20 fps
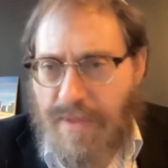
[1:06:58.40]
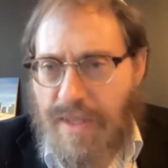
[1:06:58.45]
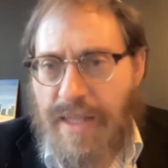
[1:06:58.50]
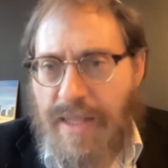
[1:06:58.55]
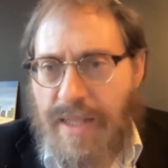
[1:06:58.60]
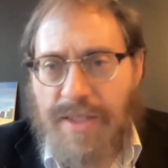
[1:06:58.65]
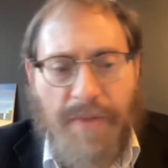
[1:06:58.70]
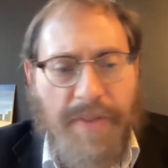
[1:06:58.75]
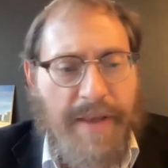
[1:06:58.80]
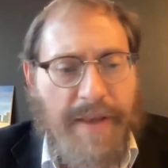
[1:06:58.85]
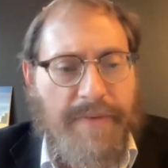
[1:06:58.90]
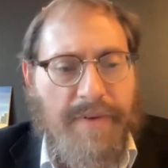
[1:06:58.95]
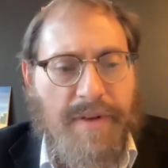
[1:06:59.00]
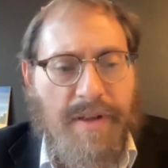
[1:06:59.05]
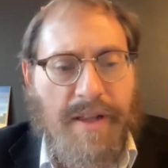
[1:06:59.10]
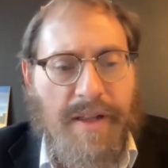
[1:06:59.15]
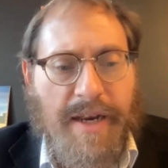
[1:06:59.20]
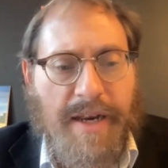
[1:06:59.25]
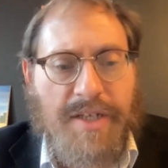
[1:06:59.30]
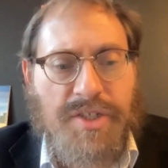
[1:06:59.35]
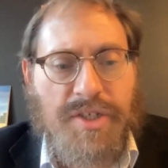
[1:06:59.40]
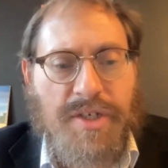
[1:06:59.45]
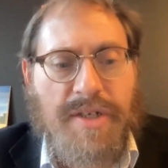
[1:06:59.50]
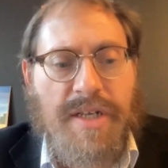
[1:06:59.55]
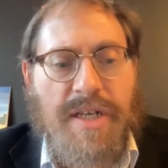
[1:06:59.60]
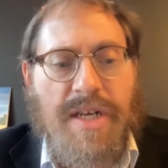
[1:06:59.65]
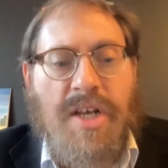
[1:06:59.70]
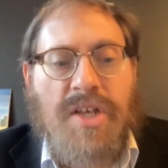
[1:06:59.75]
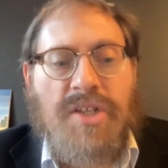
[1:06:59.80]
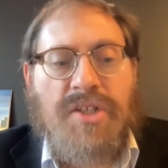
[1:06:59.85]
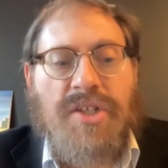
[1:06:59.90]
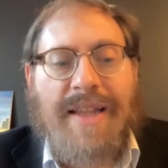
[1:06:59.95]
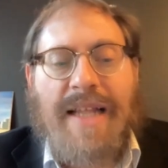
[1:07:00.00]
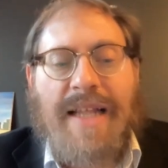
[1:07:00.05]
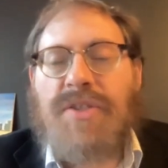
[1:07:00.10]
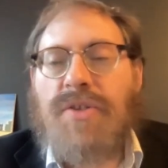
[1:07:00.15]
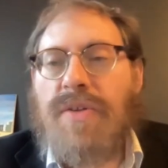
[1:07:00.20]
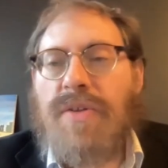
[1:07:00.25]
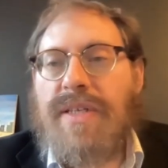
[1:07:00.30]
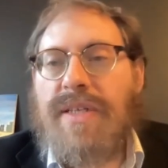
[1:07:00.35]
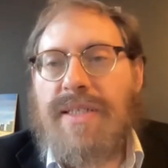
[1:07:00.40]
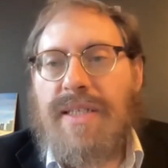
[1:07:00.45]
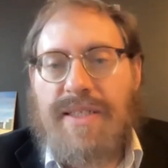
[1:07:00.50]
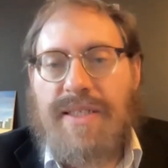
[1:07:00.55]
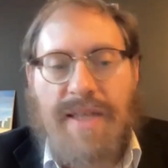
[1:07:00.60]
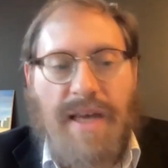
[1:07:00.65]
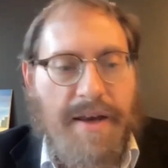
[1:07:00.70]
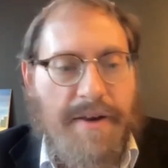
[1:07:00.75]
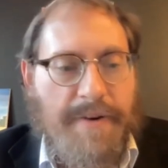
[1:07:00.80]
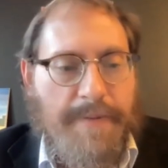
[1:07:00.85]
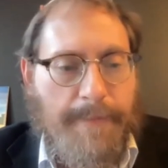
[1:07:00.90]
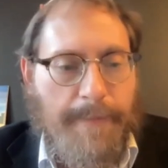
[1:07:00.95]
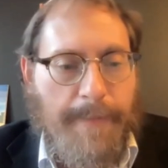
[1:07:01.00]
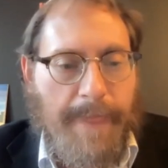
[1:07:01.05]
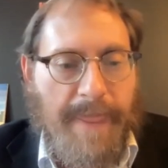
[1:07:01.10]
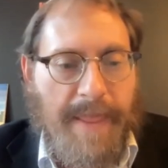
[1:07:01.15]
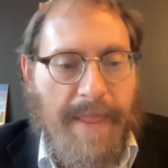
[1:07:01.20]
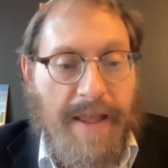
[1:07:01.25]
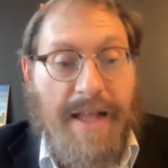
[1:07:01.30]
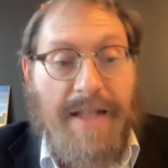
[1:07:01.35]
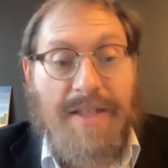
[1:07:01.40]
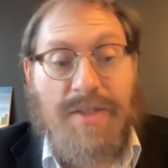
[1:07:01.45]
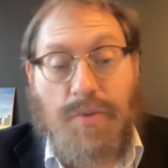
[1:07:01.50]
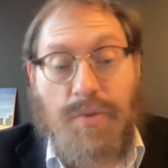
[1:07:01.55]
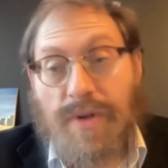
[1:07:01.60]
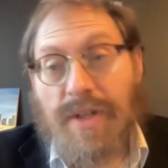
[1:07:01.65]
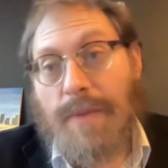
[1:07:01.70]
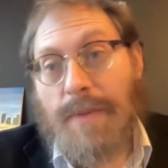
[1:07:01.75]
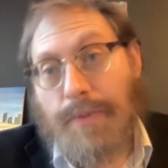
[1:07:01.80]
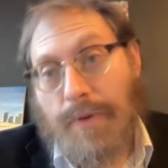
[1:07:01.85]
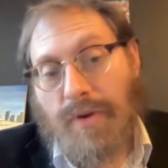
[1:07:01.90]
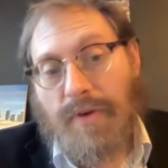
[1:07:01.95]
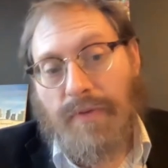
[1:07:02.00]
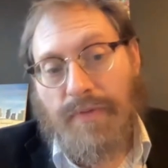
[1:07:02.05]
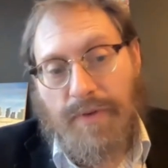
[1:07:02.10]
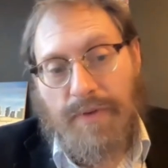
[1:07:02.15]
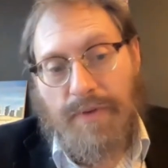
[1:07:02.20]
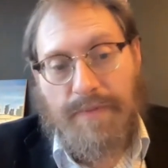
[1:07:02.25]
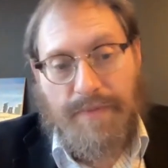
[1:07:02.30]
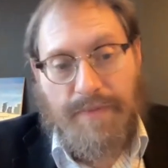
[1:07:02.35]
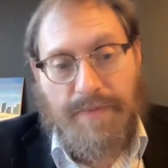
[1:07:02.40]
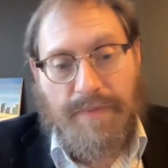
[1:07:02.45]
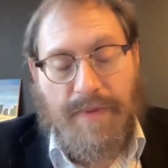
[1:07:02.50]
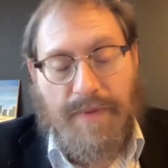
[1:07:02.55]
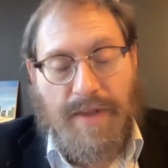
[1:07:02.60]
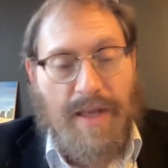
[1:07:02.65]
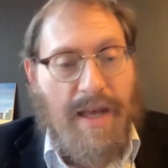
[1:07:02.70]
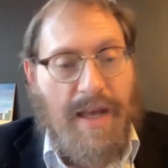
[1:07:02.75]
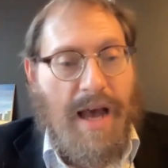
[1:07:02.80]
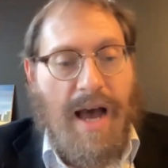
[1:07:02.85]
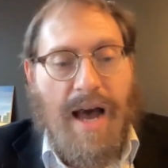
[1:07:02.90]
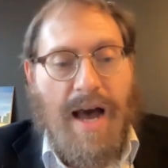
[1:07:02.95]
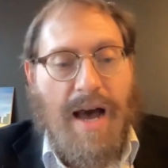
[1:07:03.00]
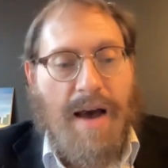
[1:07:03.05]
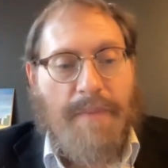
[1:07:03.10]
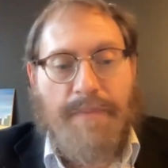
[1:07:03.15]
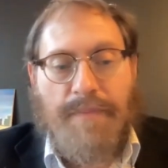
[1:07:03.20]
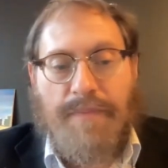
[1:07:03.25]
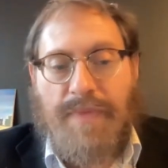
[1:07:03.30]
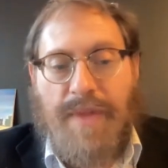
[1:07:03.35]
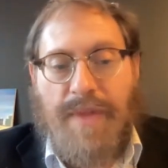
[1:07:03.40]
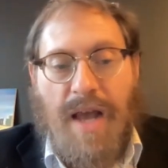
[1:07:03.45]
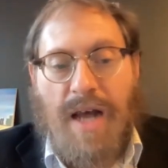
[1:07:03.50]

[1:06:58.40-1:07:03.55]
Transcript: That's all the evil inclination. So let's do this inside. It's really beautiful. Um,